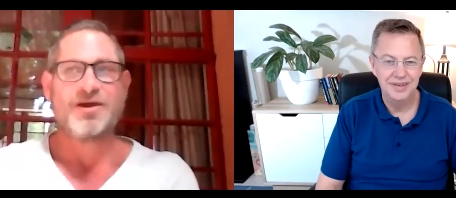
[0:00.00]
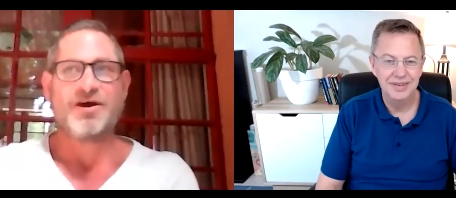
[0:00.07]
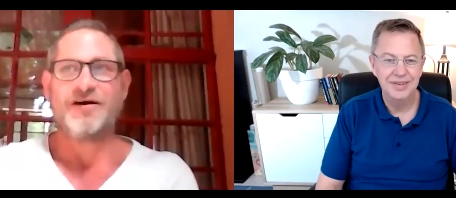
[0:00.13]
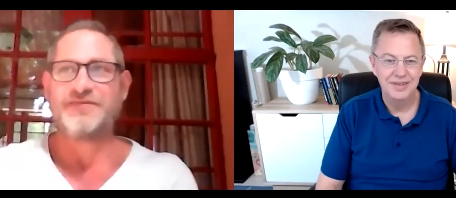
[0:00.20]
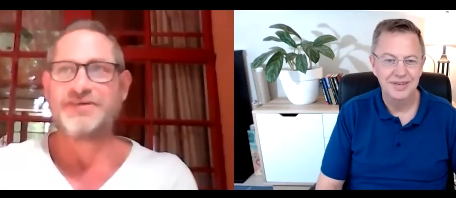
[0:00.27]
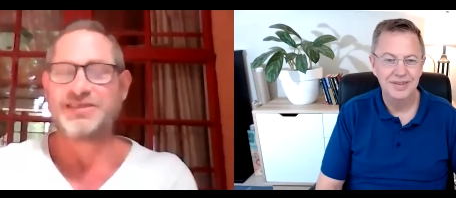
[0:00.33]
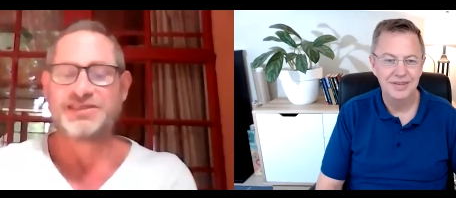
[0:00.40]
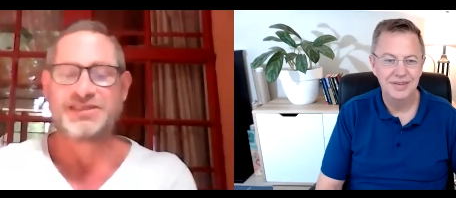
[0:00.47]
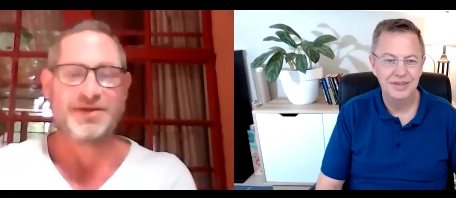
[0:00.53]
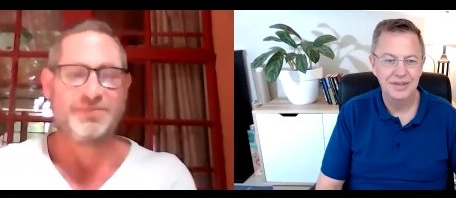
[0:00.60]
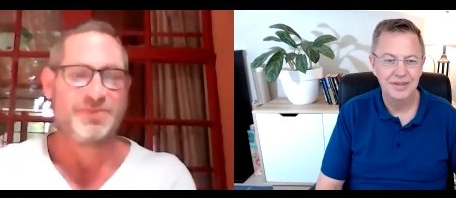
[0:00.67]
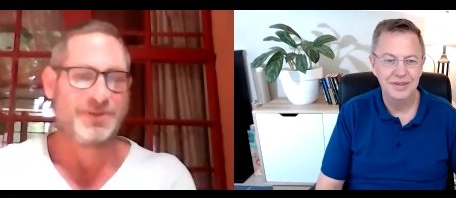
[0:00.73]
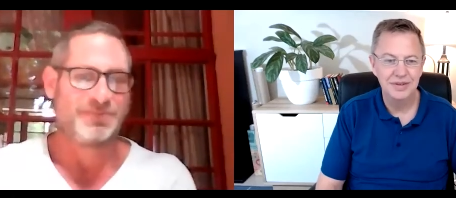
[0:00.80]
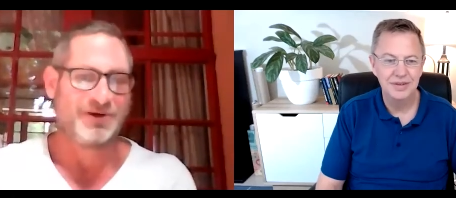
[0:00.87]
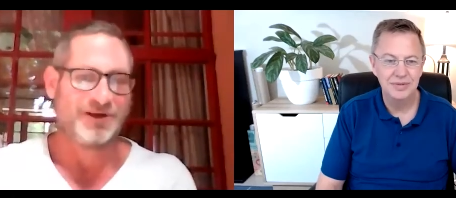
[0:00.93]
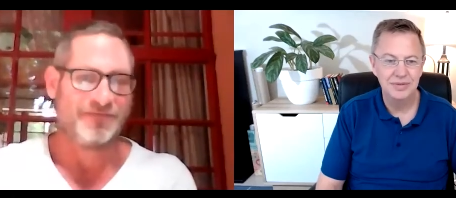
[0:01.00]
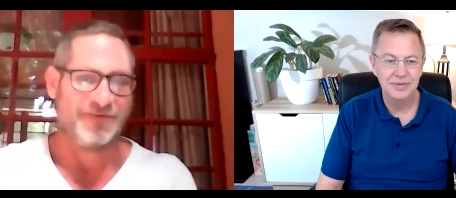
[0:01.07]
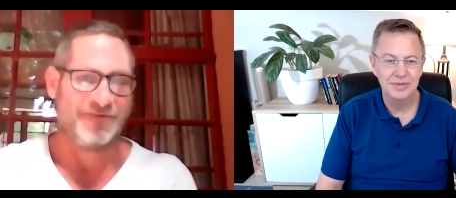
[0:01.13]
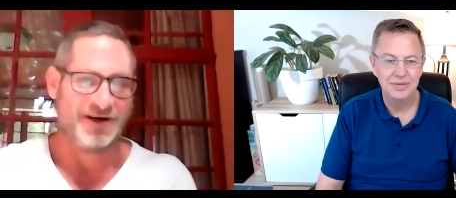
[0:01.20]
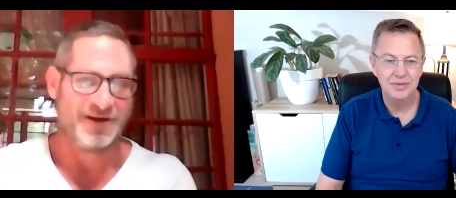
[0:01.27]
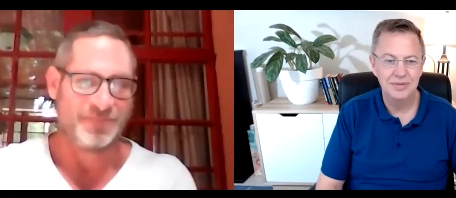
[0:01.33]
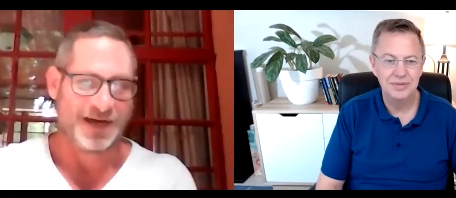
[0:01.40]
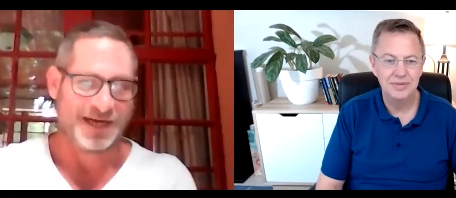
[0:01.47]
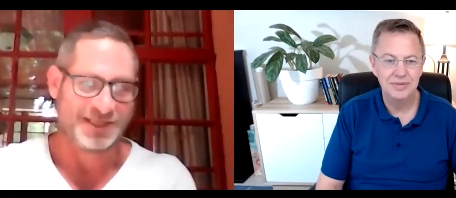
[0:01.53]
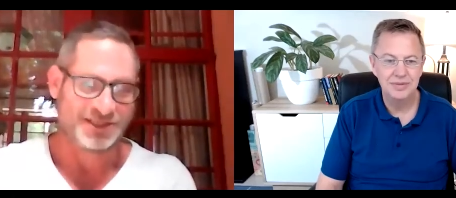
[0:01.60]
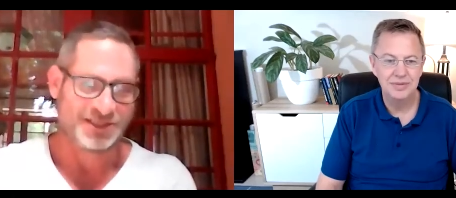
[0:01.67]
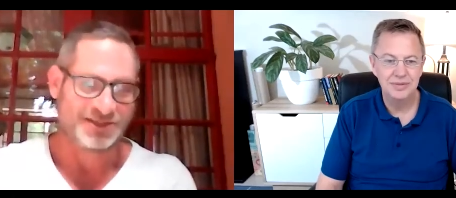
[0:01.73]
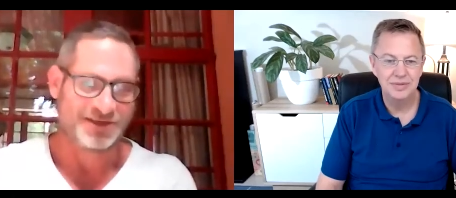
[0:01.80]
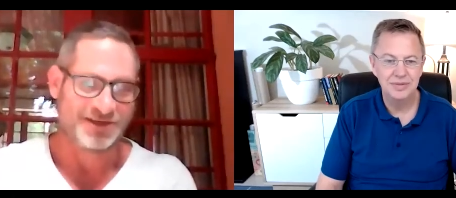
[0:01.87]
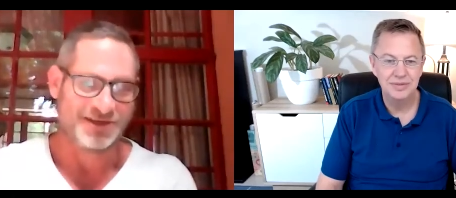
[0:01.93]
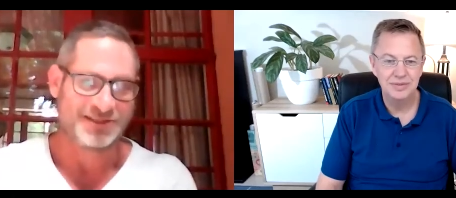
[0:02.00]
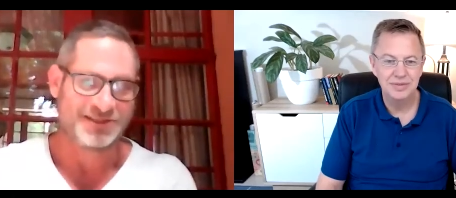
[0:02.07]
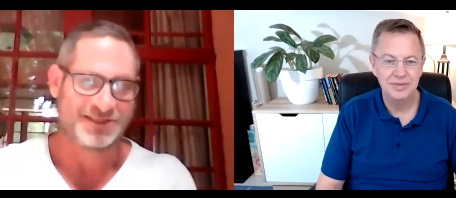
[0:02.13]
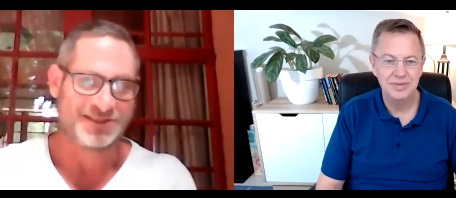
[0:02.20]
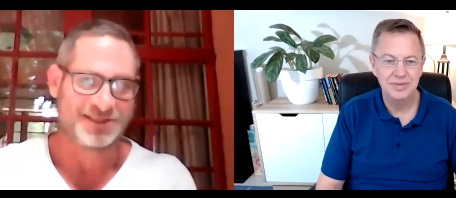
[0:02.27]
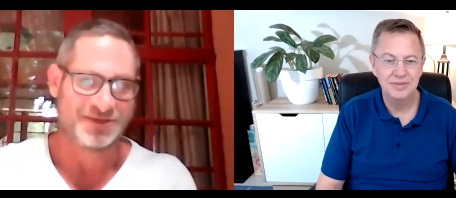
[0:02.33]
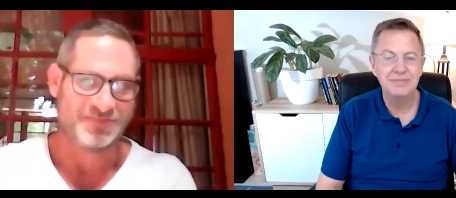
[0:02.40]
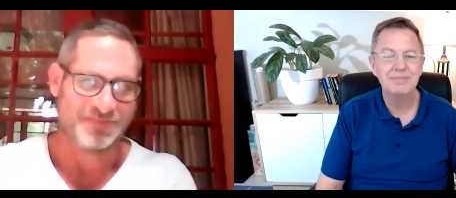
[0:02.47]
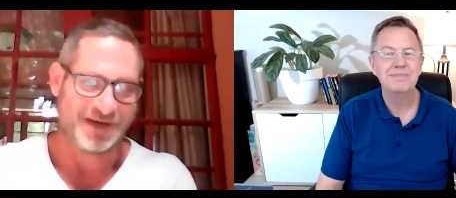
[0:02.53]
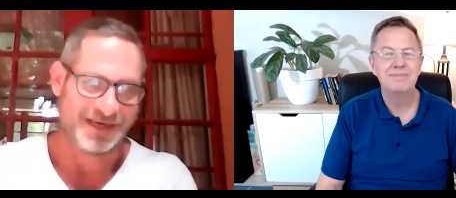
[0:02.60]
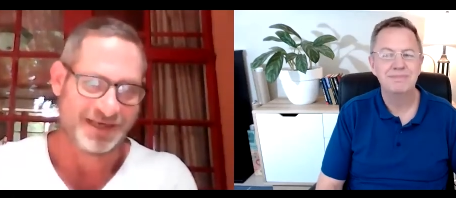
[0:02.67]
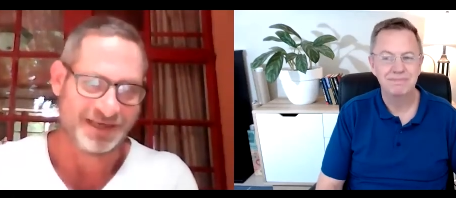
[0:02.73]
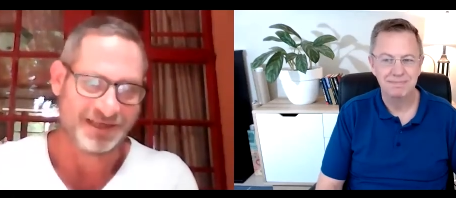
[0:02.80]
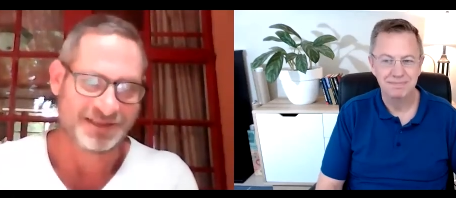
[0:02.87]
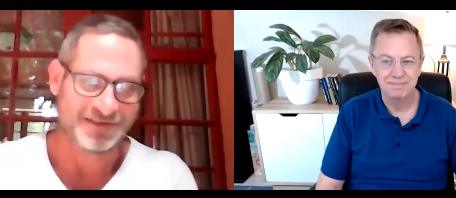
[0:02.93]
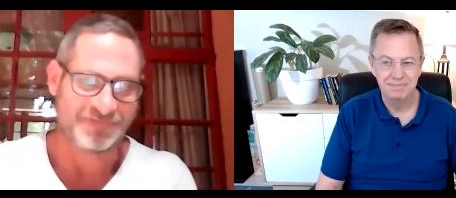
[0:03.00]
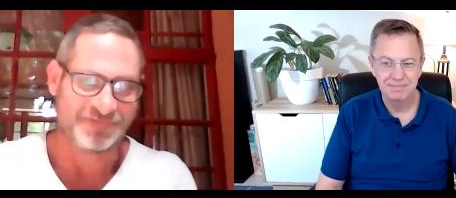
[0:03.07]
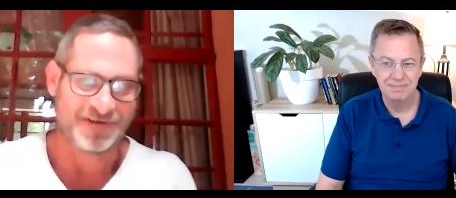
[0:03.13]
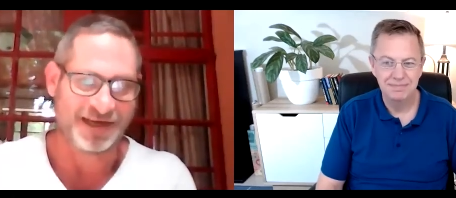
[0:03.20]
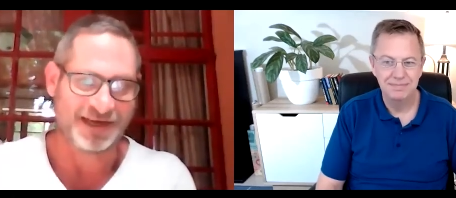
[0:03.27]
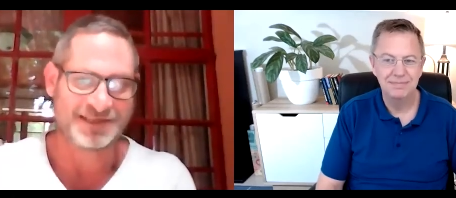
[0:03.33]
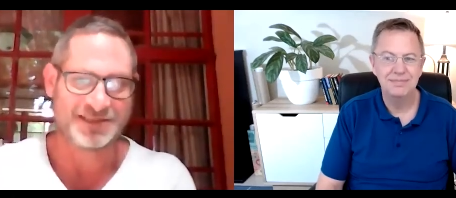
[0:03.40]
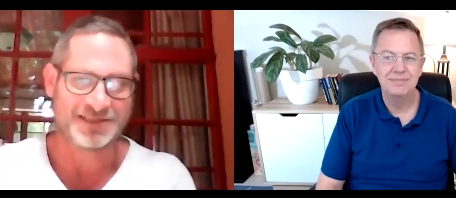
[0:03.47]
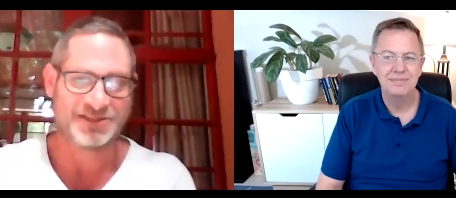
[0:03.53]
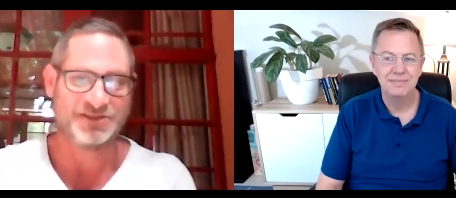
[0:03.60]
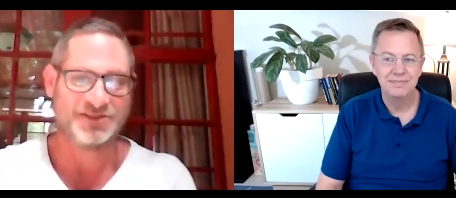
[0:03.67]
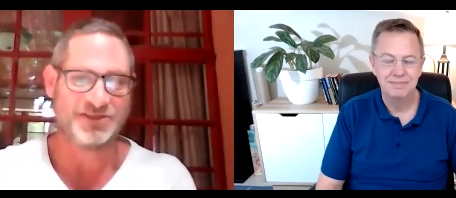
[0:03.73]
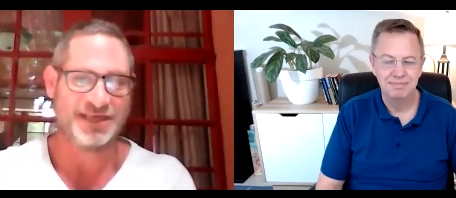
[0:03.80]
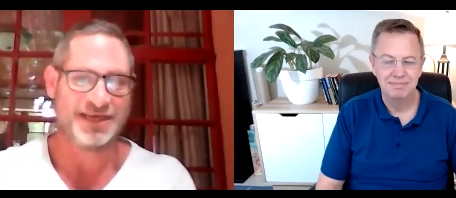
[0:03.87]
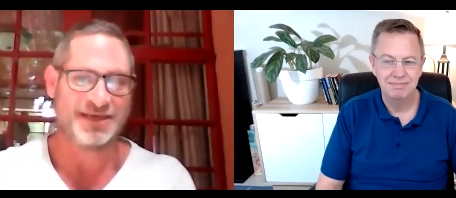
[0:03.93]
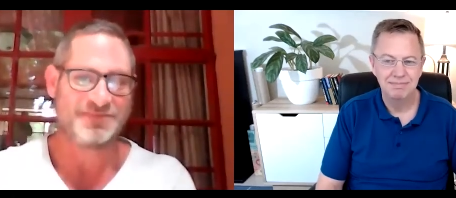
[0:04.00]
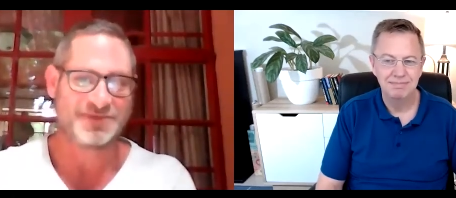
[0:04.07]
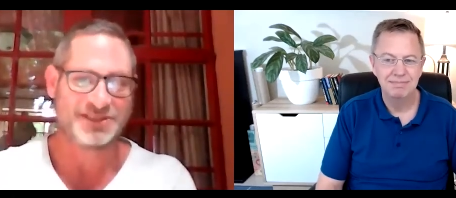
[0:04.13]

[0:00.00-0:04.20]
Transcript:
Speaker 1: Obviously, some people are very budget conscious, and money is a factor to them.